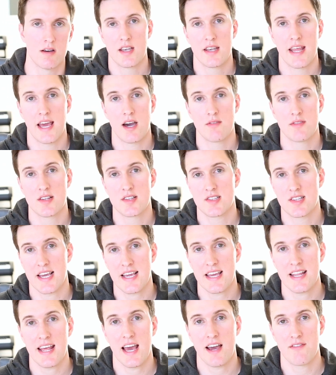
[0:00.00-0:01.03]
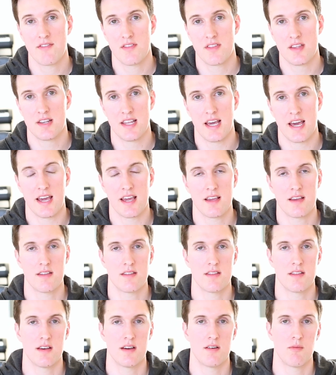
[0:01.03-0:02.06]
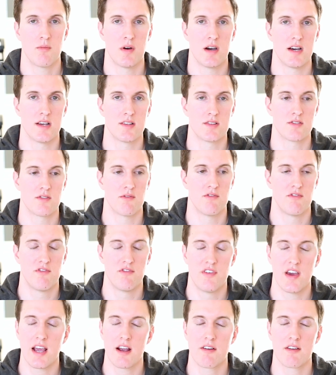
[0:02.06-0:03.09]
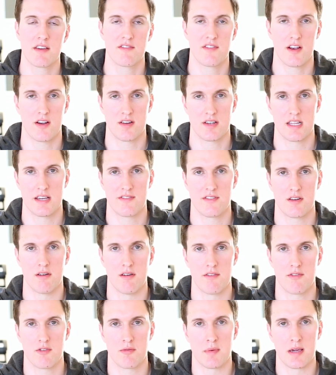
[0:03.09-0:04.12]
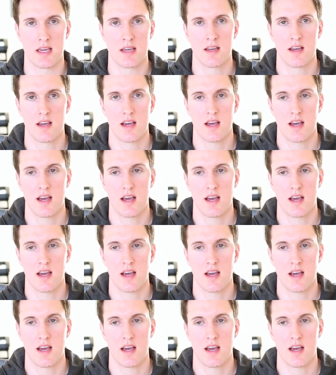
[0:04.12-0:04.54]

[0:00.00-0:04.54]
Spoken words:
Now, the second half of the day was very, very difficult for me.